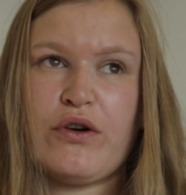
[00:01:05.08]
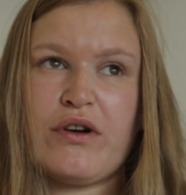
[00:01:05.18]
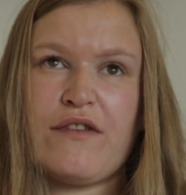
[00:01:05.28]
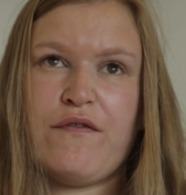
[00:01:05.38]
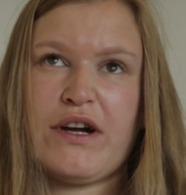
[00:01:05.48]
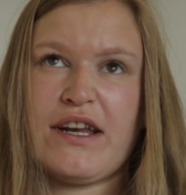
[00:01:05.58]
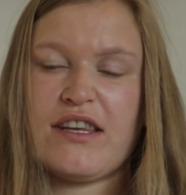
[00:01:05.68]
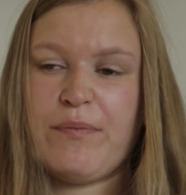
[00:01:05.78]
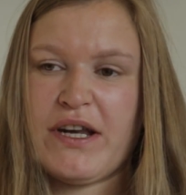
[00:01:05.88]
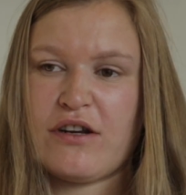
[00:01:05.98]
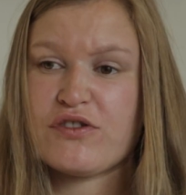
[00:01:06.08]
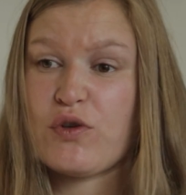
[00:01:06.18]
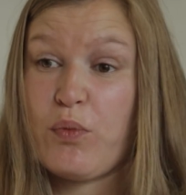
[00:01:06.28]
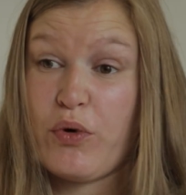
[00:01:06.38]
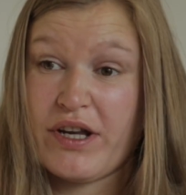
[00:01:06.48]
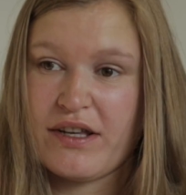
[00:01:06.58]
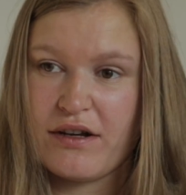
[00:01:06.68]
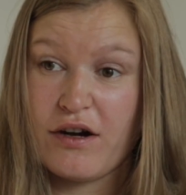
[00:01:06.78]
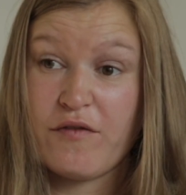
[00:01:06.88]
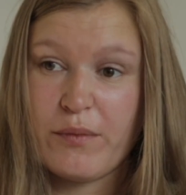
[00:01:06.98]
don't get funding depending on supporting
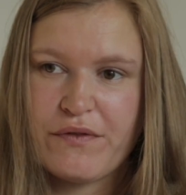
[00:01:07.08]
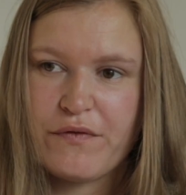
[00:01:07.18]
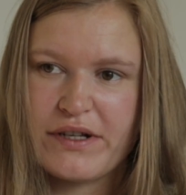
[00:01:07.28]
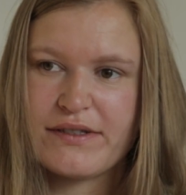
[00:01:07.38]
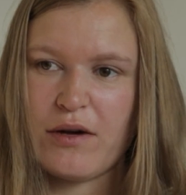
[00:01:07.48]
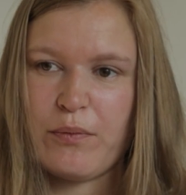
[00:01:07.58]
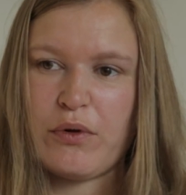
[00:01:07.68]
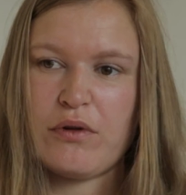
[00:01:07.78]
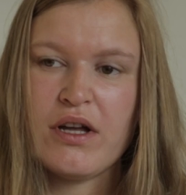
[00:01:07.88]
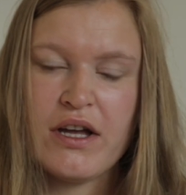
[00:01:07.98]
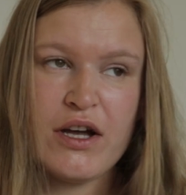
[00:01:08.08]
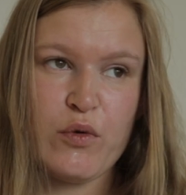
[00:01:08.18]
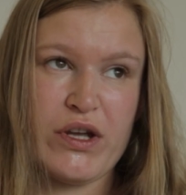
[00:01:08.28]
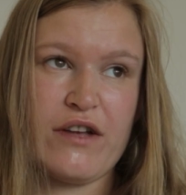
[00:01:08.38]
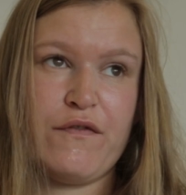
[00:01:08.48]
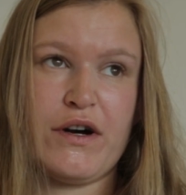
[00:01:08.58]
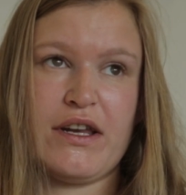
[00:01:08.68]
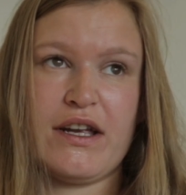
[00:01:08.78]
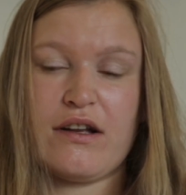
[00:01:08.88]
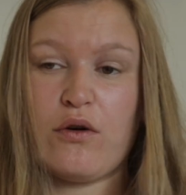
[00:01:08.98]
the government, for example. We get
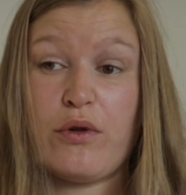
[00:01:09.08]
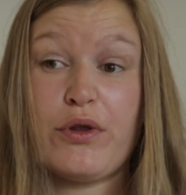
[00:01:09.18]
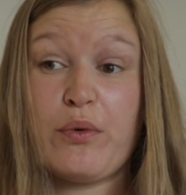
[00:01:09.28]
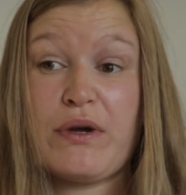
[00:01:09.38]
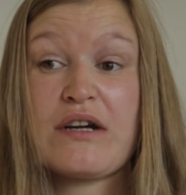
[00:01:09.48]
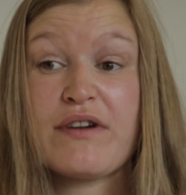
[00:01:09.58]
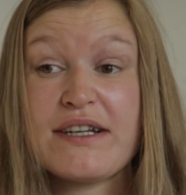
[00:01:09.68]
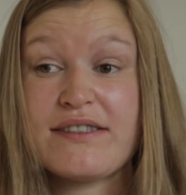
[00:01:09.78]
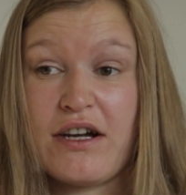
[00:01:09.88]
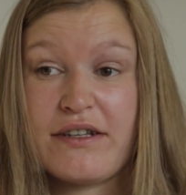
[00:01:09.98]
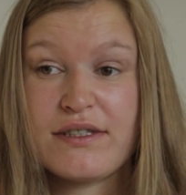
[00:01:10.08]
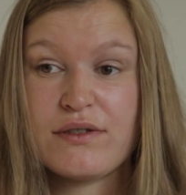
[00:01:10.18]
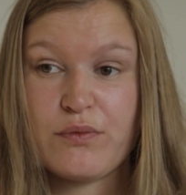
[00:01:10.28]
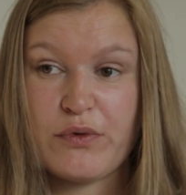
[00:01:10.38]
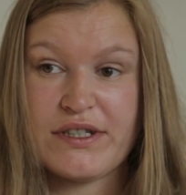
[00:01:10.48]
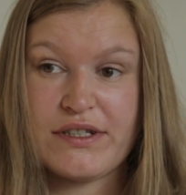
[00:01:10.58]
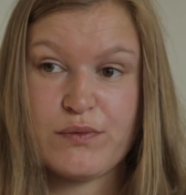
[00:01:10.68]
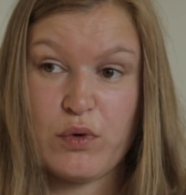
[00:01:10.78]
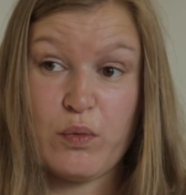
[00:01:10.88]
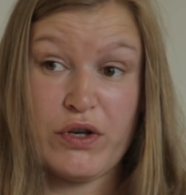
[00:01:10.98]
funding although we criticize, which
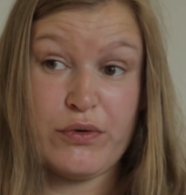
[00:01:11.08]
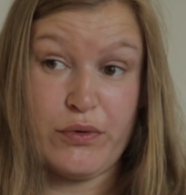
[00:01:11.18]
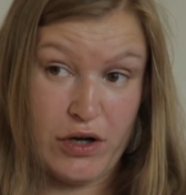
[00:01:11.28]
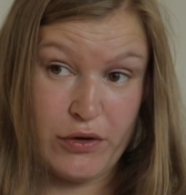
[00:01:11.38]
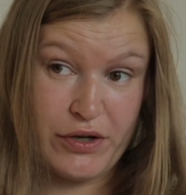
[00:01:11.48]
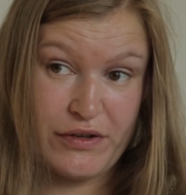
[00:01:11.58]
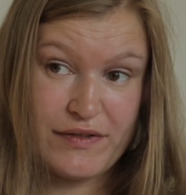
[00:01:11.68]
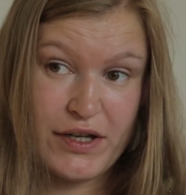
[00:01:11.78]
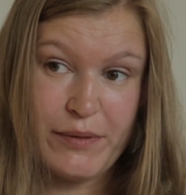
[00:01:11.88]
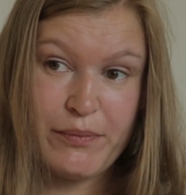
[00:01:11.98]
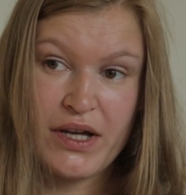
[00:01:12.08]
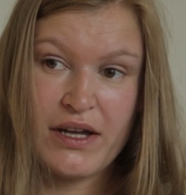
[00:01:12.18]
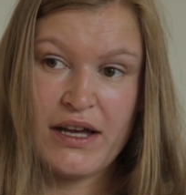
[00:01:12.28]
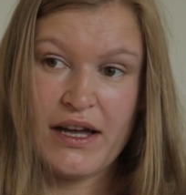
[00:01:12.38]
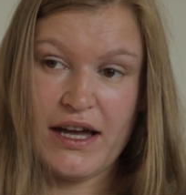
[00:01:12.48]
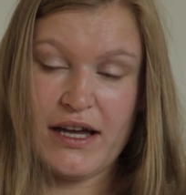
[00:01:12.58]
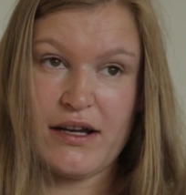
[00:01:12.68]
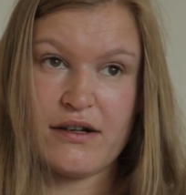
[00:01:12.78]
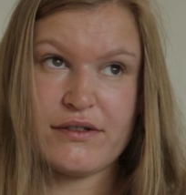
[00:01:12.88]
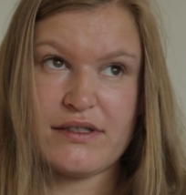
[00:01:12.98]
is what we do a lot of the time,
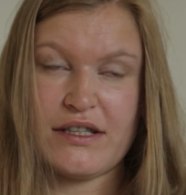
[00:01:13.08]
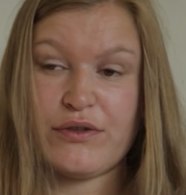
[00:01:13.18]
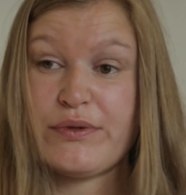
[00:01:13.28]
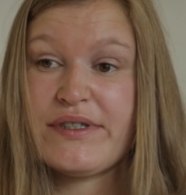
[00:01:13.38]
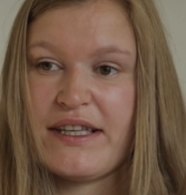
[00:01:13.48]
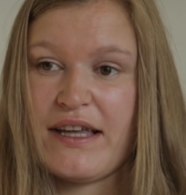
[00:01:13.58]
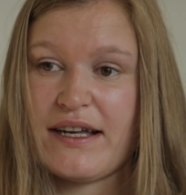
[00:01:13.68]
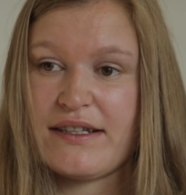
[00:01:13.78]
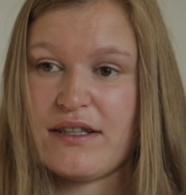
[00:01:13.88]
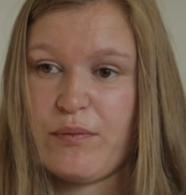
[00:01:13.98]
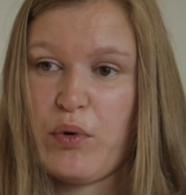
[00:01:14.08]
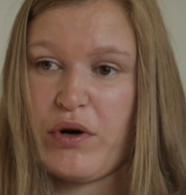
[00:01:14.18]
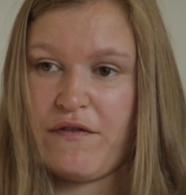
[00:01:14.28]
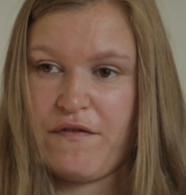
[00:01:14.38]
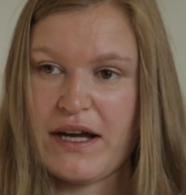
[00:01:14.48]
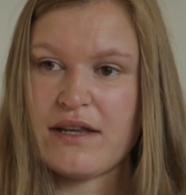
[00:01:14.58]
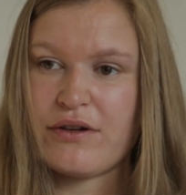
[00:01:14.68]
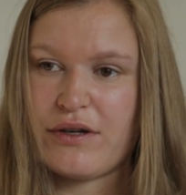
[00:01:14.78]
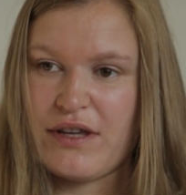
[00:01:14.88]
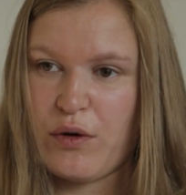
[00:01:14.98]
because they do see that as an important
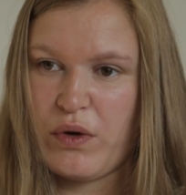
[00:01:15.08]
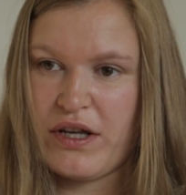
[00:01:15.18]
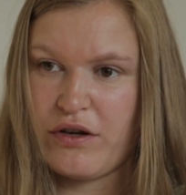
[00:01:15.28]
factor, that